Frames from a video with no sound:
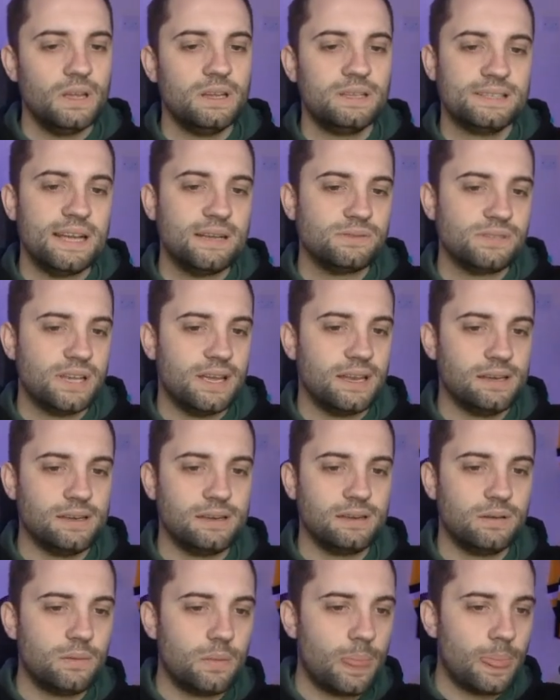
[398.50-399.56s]
Townsend
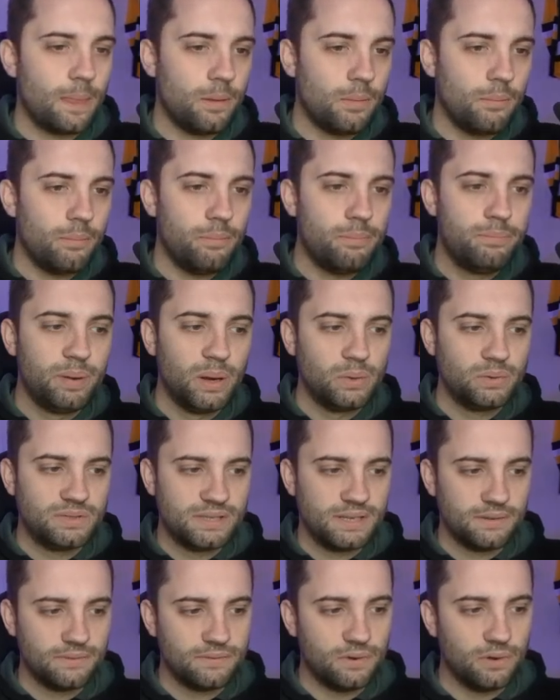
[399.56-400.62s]
boots
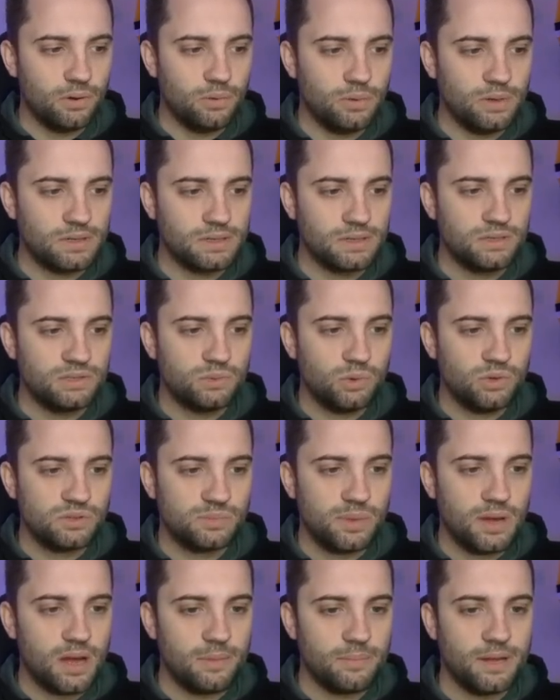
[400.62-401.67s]
it forward towards
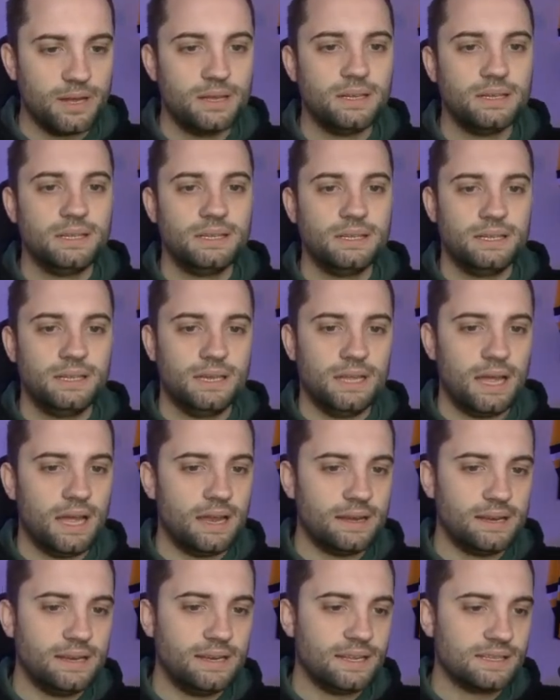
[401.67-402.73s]
Palmer
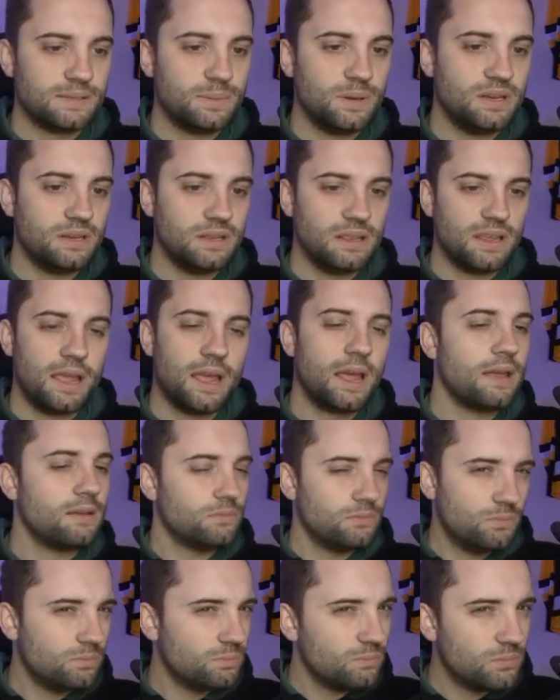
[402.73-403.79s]
and he gets beaten in the air.
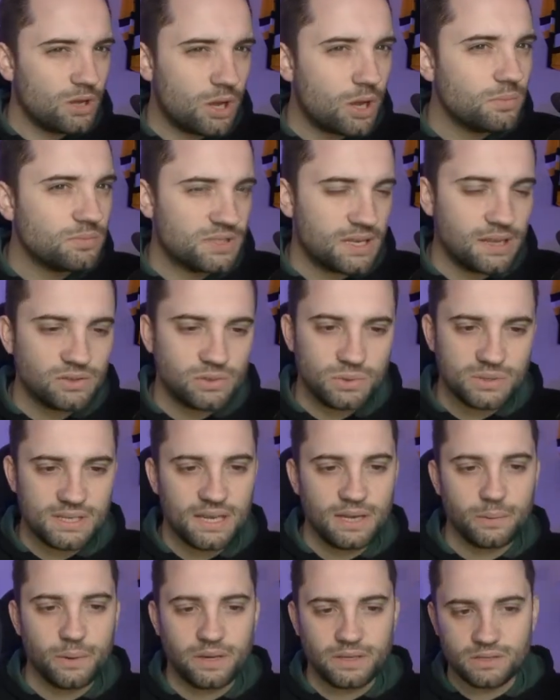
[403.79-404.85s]
Comes down to us
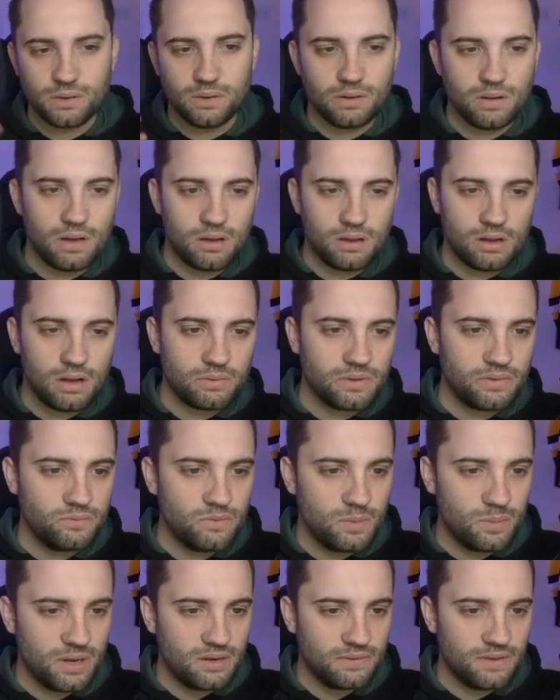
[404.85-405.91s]
anyway, so I'll give him the
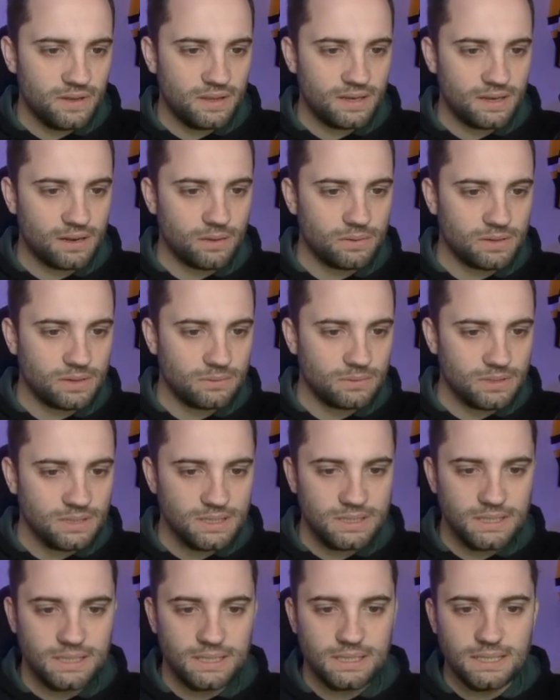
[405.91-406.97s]
benefit of the doubt on that one.
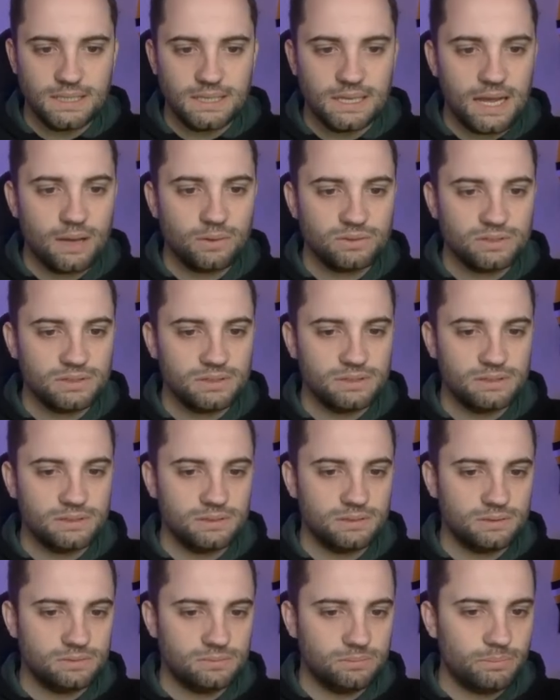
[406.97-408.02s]
Howson,
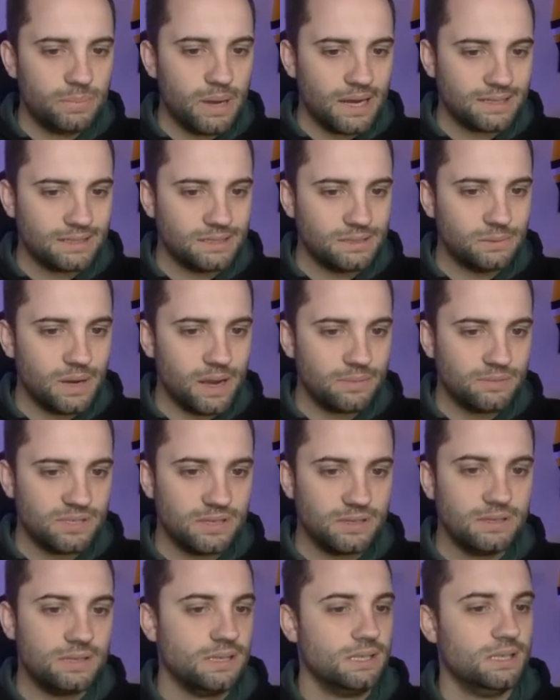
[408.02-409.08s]
back to Aimson.